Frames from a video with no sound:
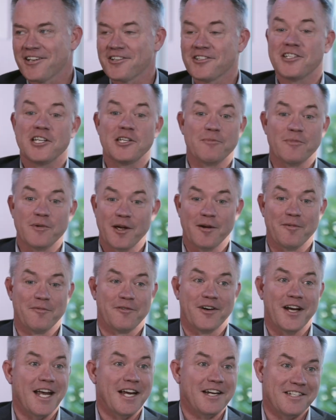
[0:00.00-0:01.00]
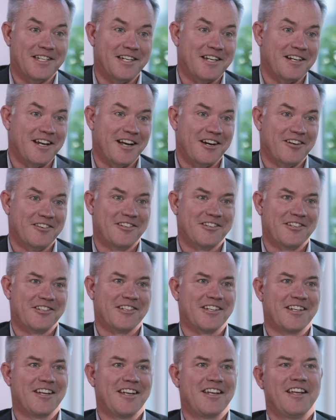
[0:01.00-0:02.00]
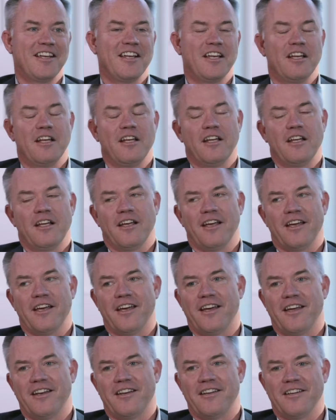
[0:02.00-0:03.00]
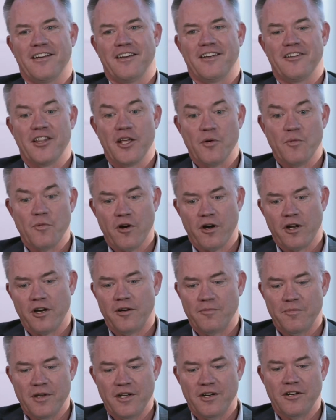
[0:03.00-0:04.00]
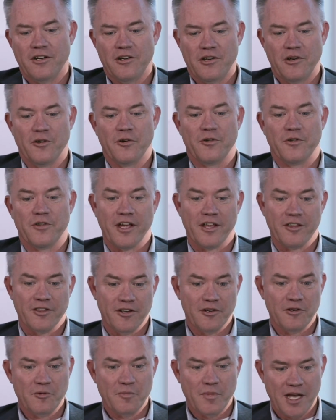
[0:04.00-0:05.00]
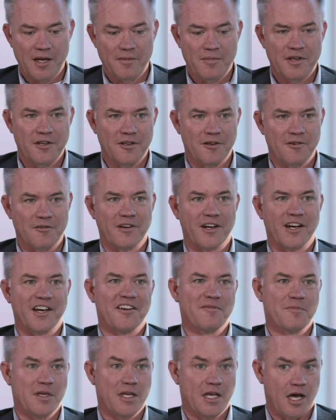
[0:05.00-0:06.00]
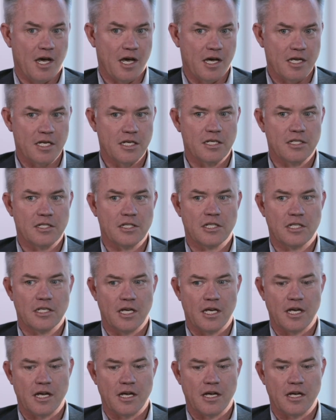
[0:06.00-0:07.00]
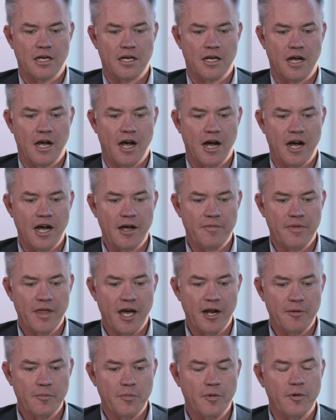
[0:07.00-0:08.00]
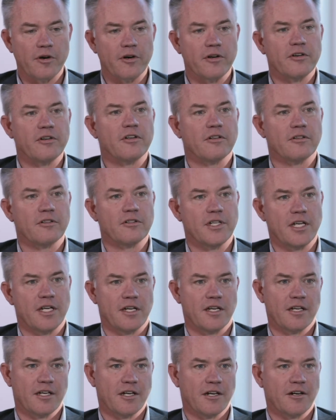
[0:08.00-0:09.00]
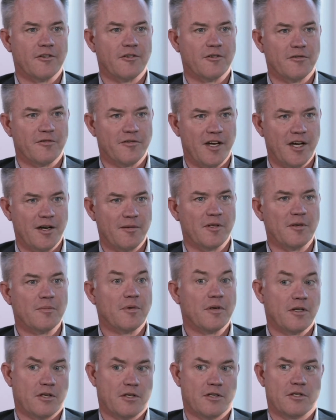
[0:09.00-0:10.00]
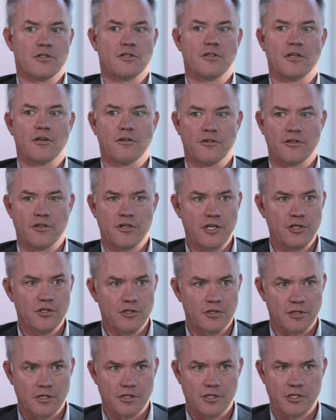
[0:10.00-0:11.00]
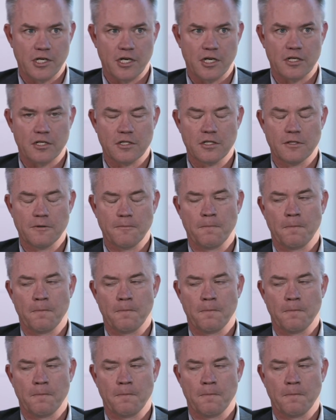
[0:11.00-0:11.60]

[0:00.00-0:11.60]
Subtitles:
because he's been up for 18 hours, and they wanted me to know that the new baby had arrived, because I'm that important to taking care of their family, because their needs are going to change.